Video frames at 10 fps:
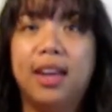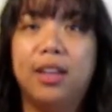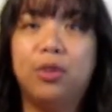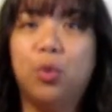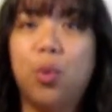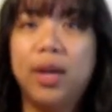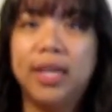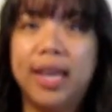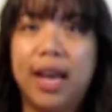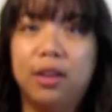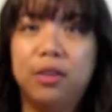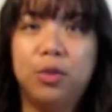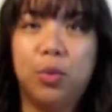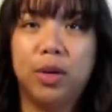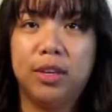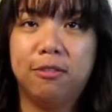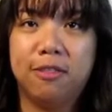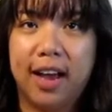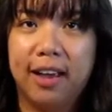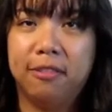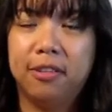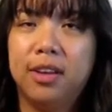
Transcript: a 20 out of 25.